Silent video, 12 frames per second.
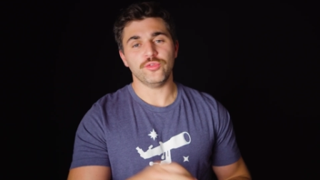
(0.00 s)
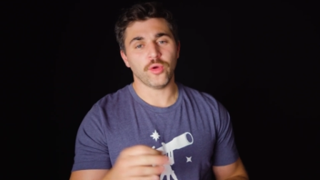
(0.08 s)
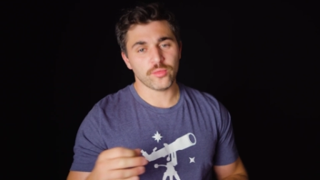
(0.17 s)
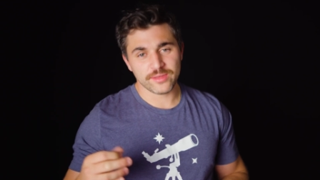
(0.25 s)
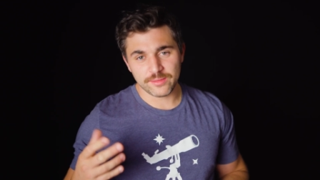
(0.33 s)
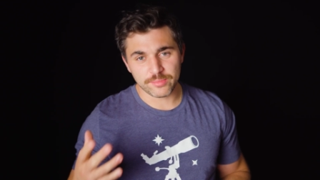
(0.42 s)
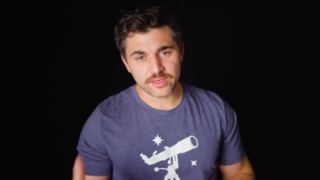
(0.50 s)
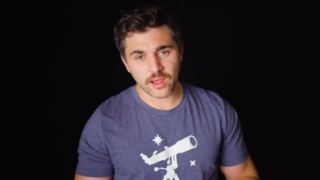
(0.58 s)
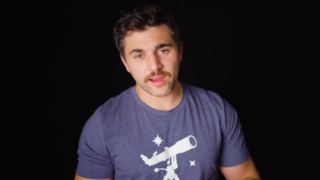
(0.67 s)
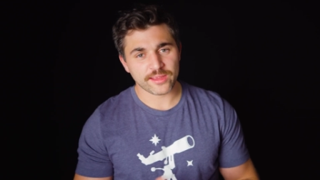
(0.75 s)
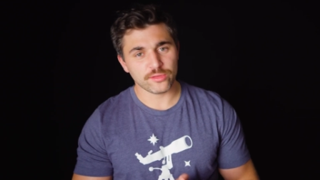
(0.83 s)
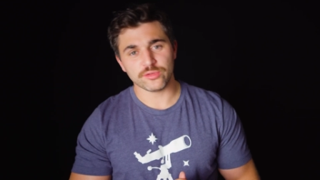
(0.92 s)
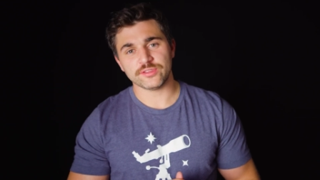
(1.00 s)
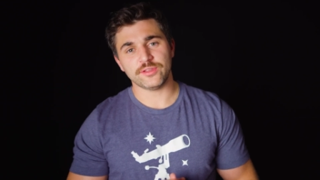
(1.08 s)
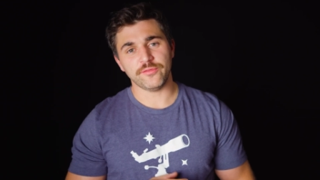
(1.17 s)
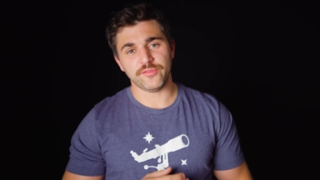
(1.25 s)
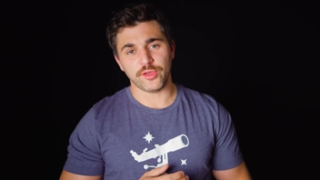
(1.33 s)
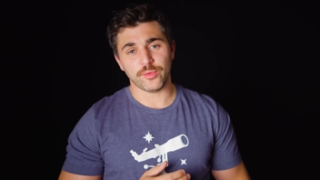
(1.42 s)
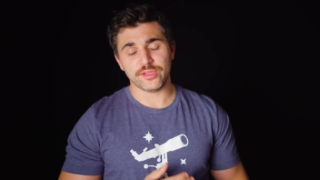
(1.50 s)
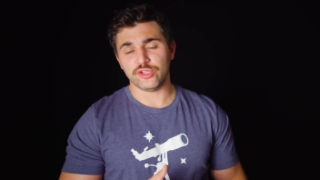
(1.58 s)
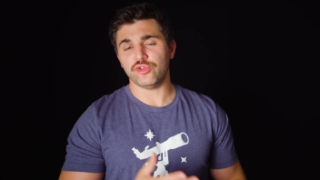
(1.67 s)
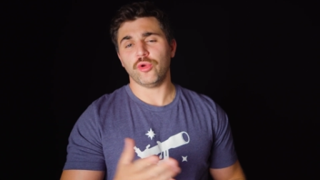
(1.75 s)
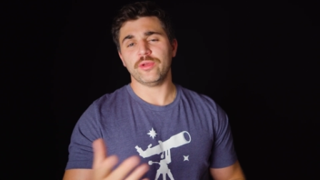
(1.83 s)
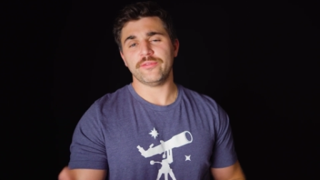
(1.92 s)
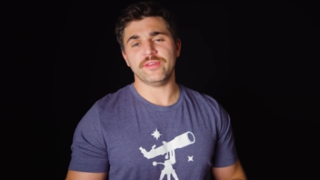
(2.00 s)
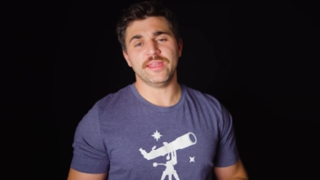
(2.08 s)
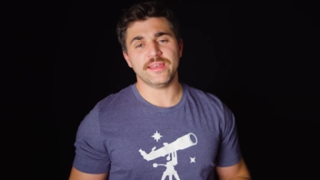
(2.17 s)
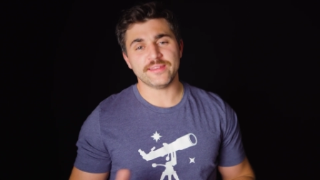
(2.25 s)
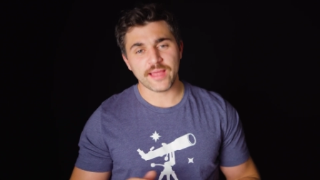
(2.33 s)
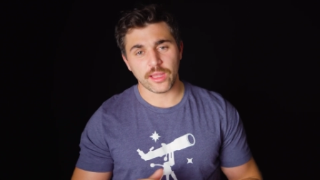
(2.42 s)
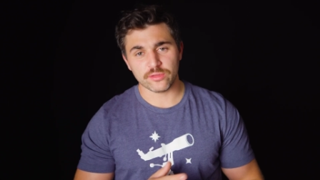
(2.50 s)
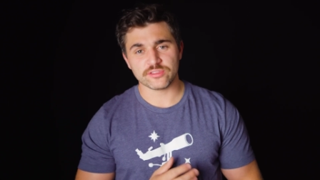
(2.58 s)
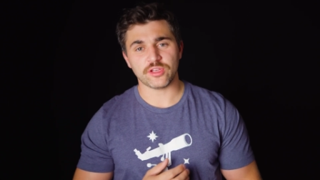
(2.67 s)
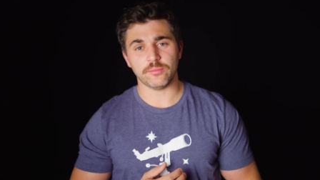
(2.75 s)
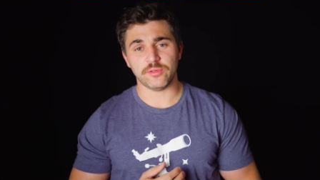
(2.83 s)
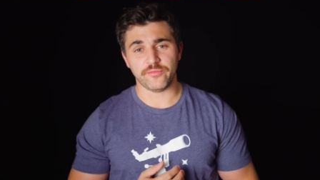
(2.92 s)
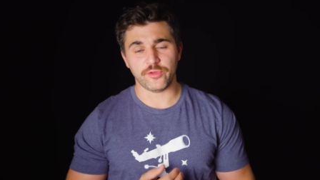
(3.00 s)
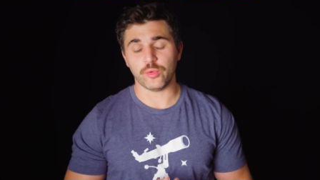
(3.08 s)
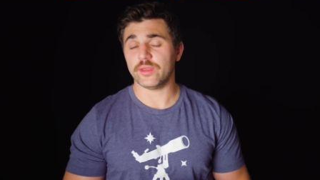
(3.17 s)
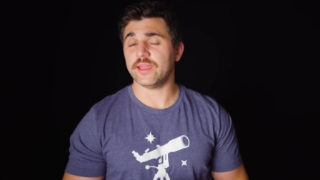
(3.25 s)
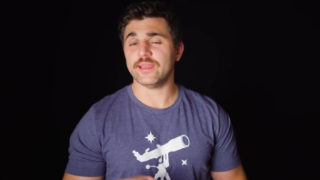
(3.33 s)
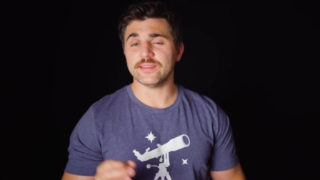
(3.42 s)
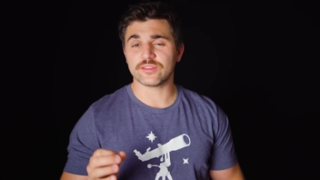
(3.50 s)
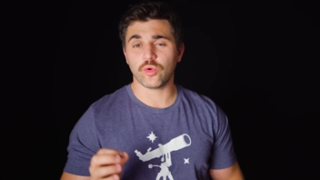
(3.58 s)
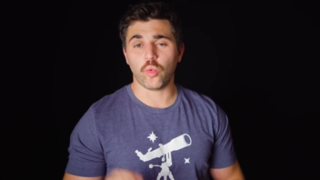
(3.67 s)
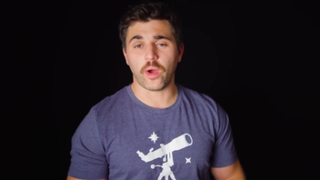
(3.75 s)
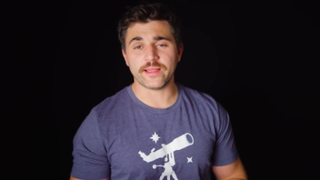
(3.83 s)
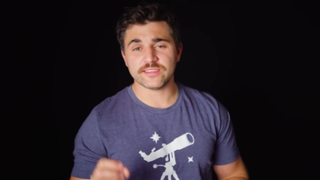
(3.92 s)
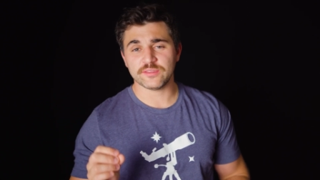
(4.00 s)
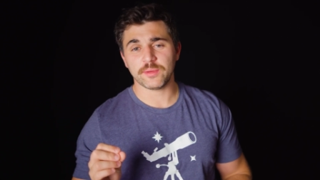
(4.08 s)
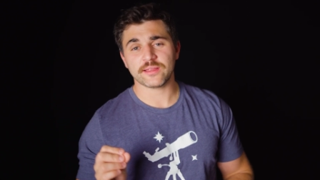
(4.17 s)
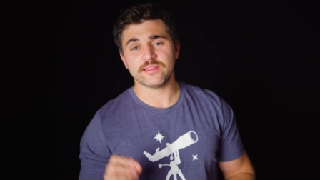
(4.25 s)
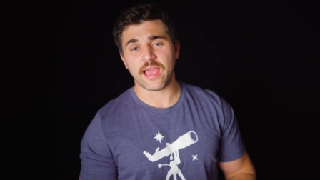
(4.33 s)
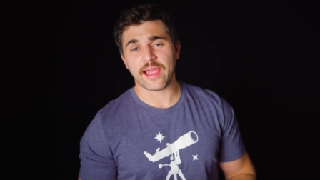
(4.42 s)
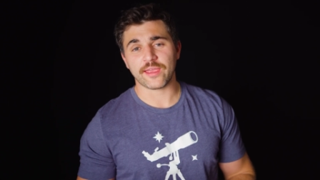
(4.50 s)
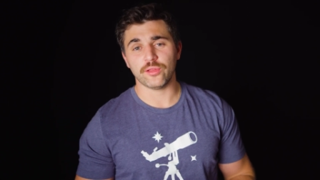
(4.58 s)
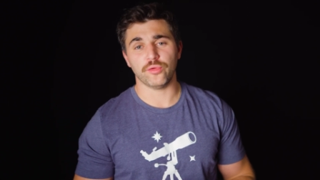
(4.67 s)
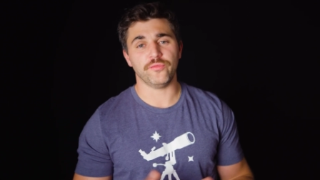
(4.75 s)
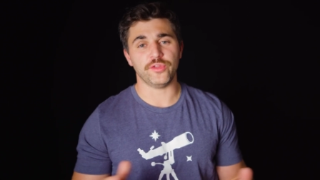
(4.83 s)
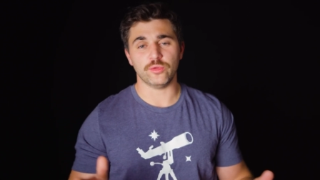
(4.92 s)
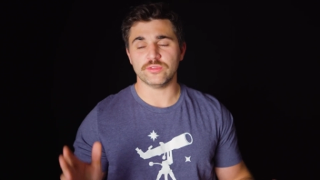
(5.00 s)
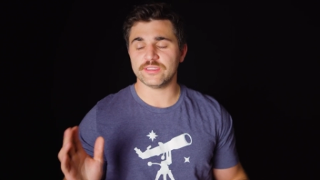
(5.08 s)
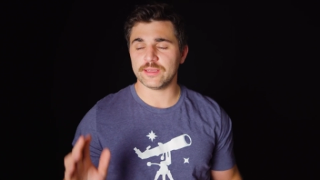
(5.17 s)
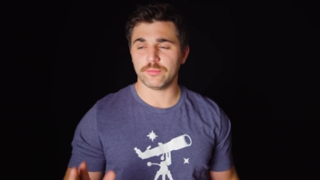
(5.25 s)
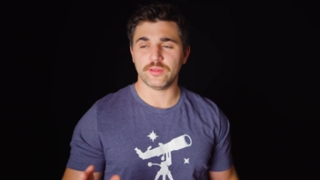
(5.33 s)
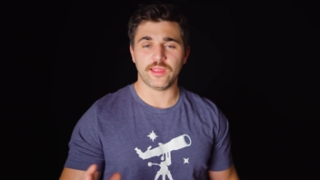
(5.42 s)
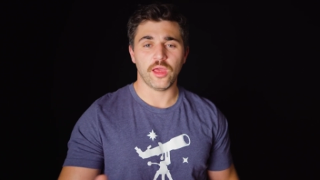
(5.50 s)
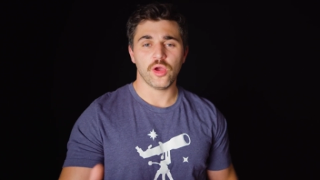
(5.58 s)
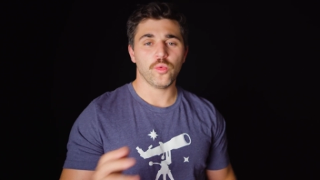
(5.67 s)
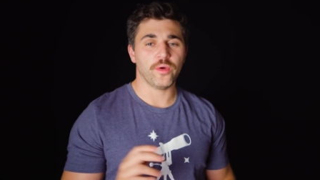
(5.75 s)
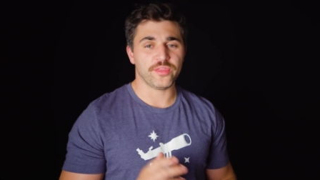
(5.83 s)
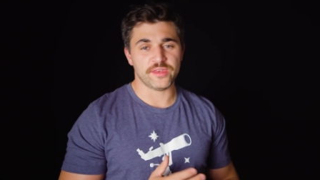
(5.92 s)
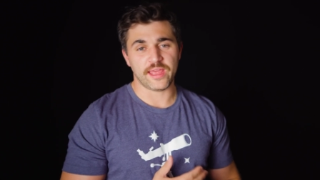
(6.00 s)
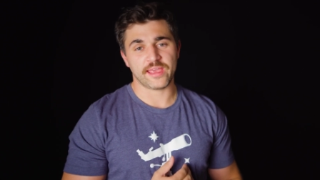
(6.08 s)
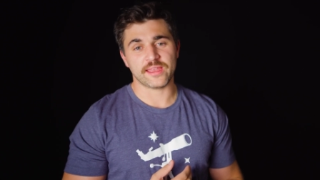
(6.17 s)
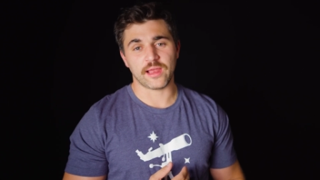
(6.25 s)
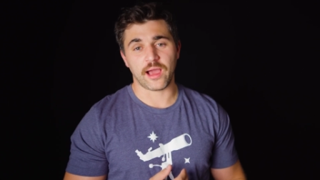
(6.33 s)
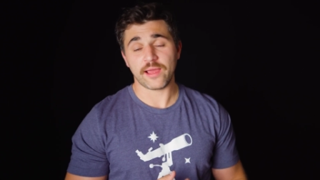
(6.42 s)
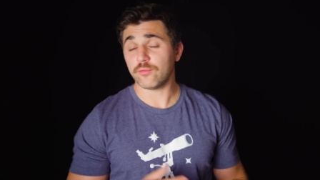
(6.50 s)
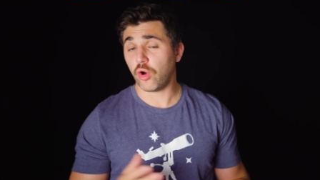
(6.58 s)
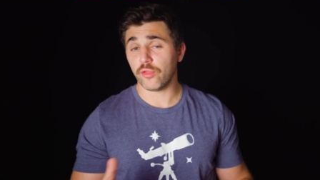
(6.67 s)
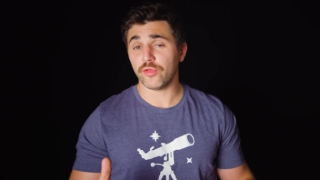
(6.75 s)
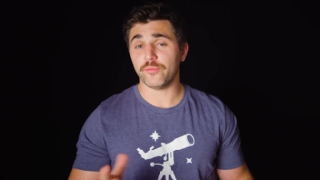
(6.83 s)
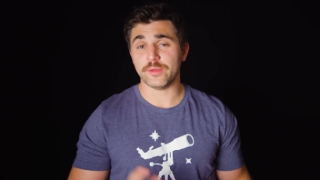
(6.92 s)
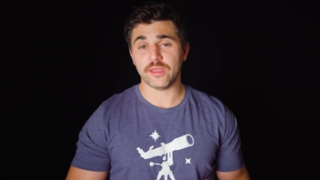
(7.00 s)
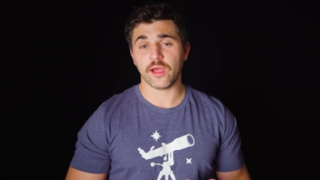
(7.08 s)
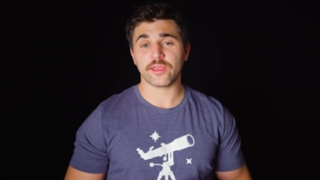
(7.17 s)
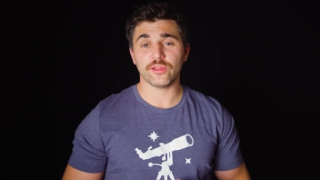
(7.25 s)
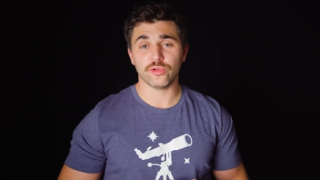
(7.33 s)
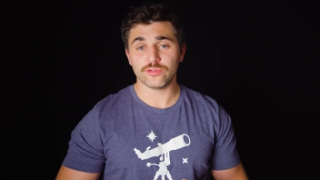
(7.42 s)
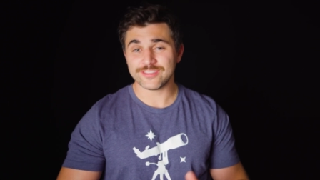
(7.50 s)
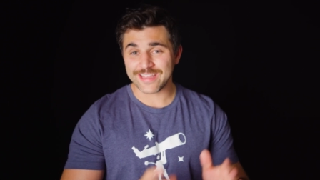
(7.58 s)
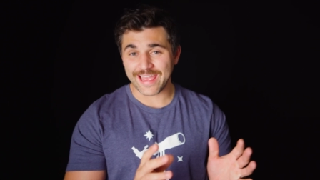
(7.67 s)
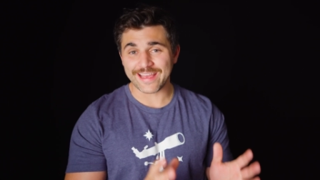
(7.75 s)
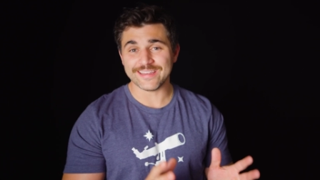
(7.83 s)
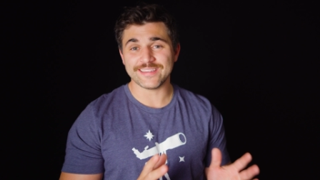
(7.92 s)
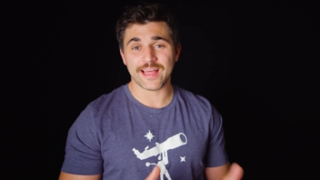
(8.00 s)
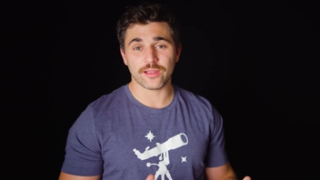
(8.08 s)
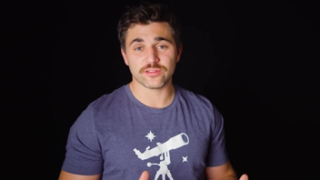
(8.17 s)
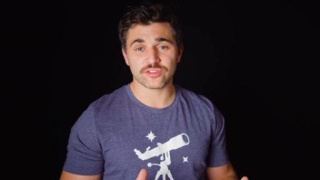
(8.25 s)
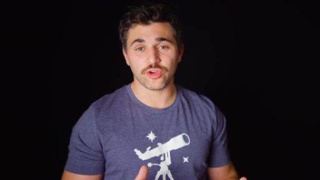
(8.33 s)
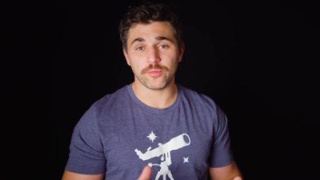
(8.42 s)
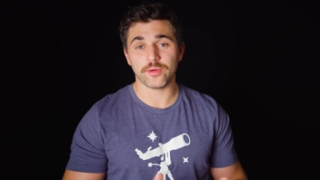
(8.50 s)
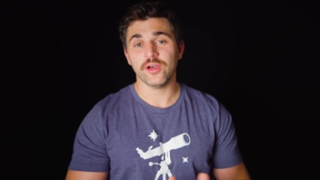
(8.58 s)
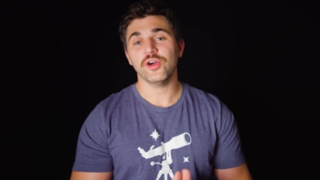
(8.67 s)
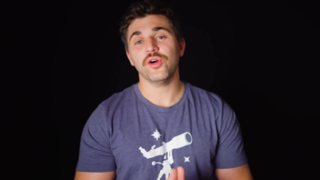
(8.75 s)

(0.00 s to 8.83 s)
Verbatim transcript: You don't need binoculars to view it, and you don't even need a telescope to view it. It is quite spectacular viewed simply with the naked eye, although binoculars and a telescope